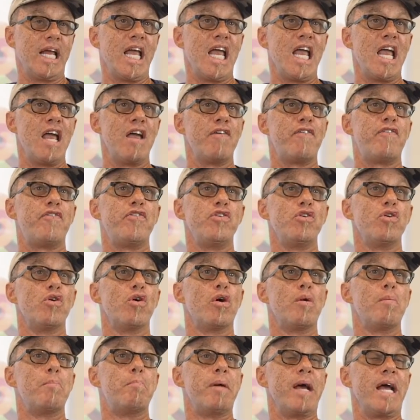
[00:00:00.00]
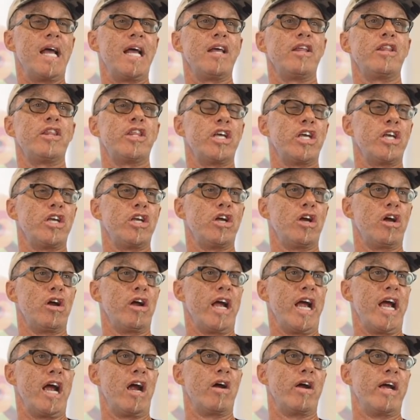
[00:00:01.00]
if you're bathing your
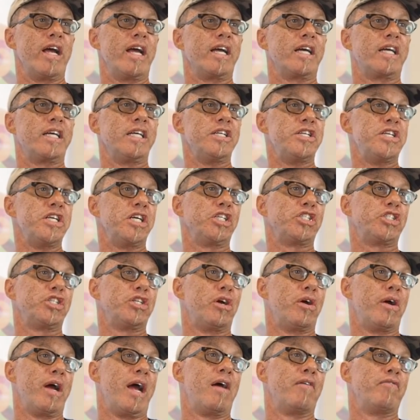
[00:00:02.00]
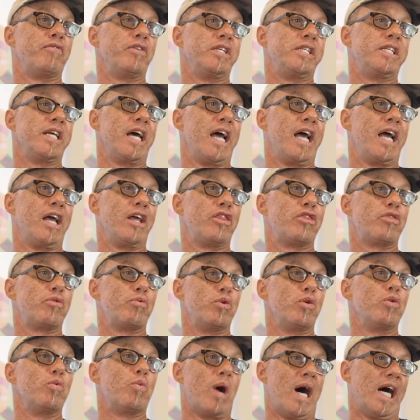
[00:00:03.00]
hair in conditioner every day
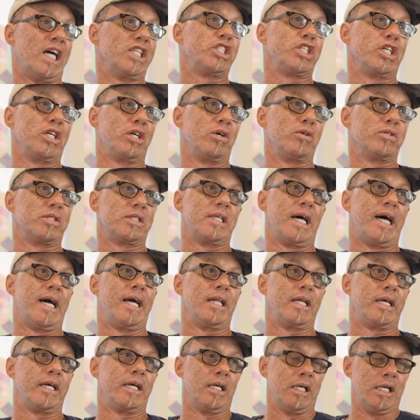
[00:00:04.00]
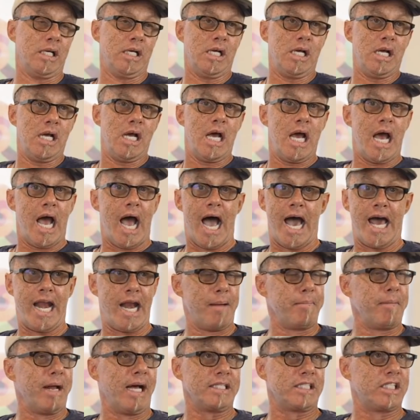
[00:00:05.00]
through wash and go styling. And
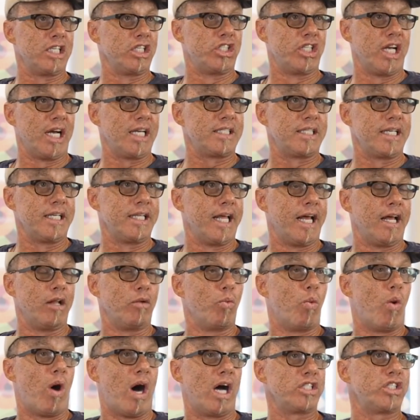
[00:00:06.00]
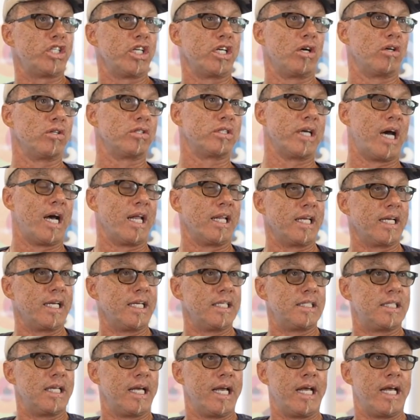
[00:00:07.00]
I'm not suggesting that wash and go styling is the